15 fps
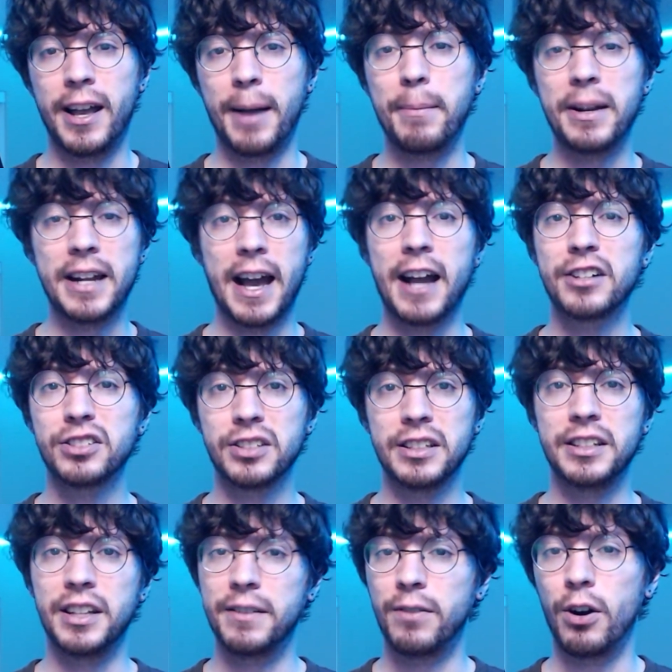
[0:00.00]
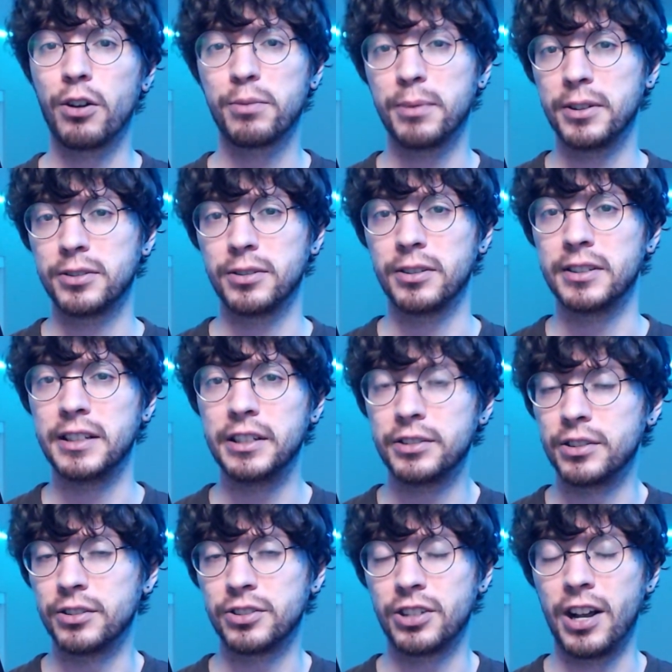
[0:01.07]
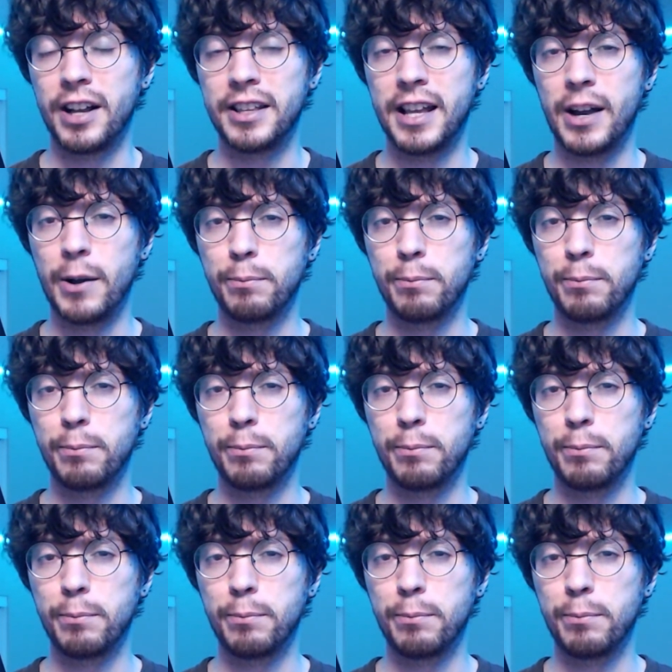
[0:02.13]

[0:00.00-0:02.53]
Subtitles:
I might actually give Hulkbuster a decent shot now.